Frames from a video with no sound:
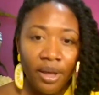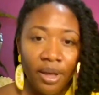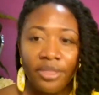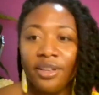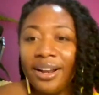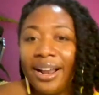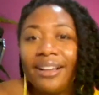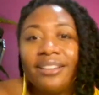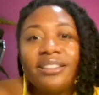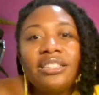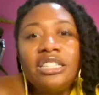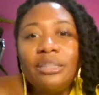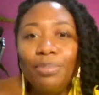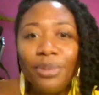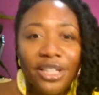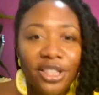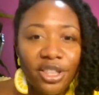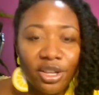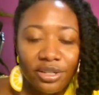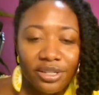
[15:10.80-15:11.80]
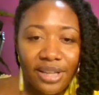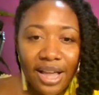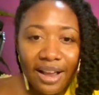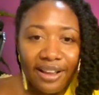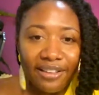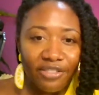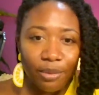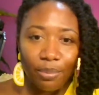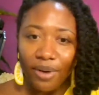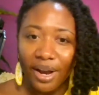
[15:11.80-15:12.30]
They're not going to split their stock
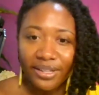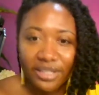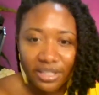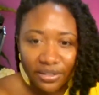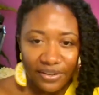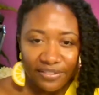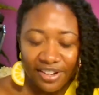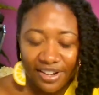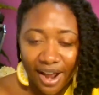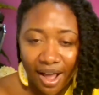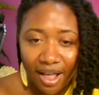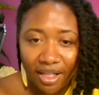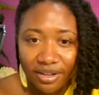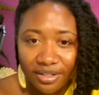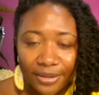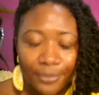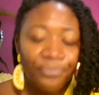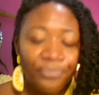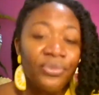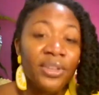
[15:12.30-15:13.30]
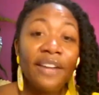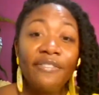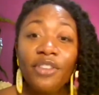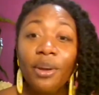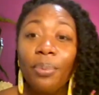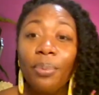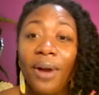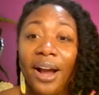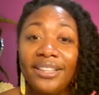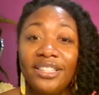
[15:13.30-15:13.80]
if their price is $50. If their
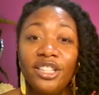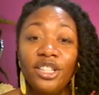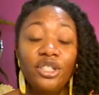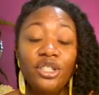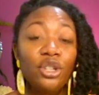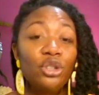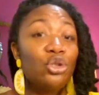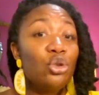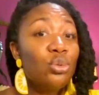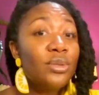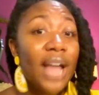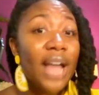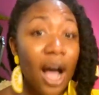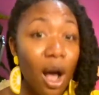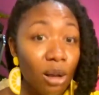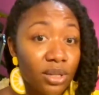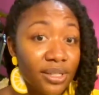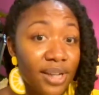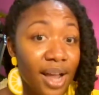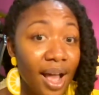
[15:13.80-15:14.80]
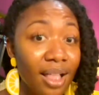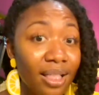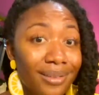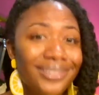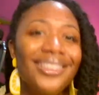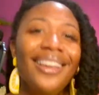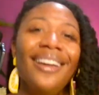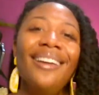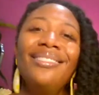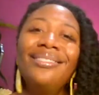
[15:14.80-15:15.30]
price is $2,000,
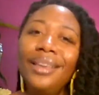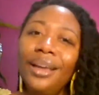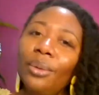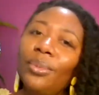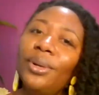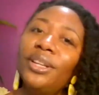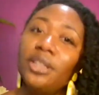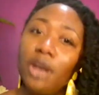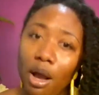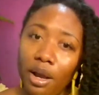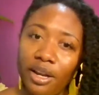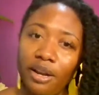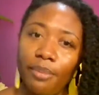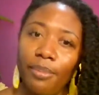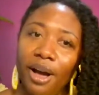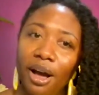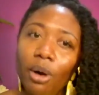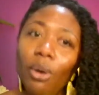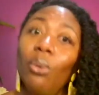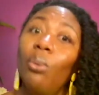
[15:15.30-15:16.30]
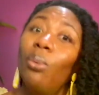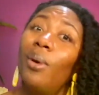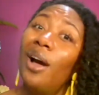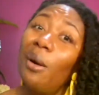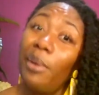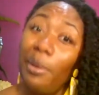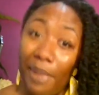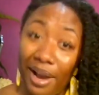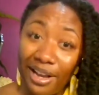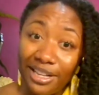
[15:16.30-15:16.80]
then we talking about, well,
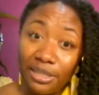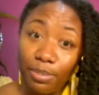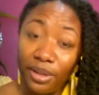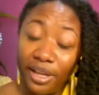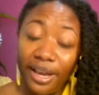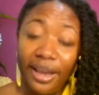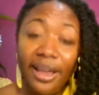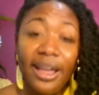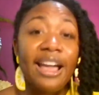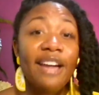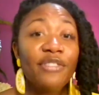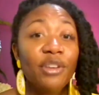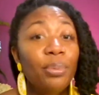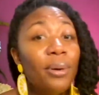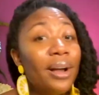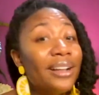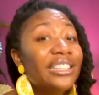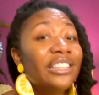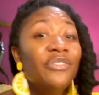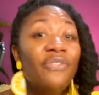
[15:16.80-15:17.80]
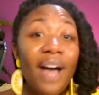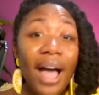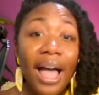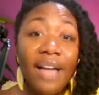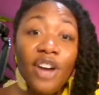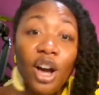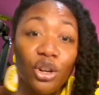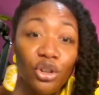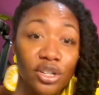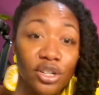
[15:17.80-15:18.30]
we might split. If their price is
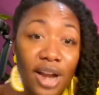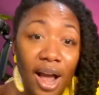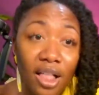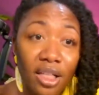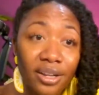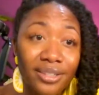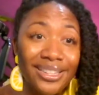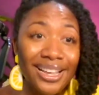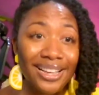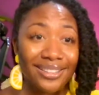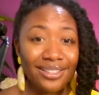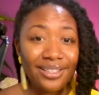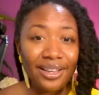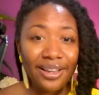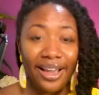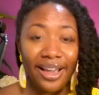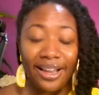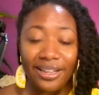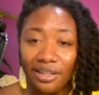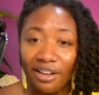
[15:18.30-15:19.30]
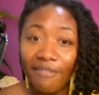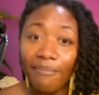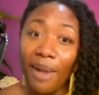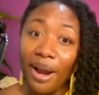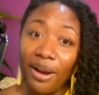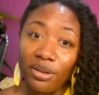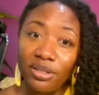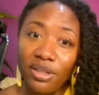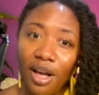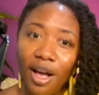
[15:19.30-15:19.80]
$500, as in the case of
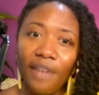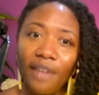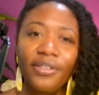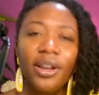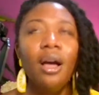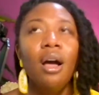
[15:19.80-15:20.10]
Microsoft,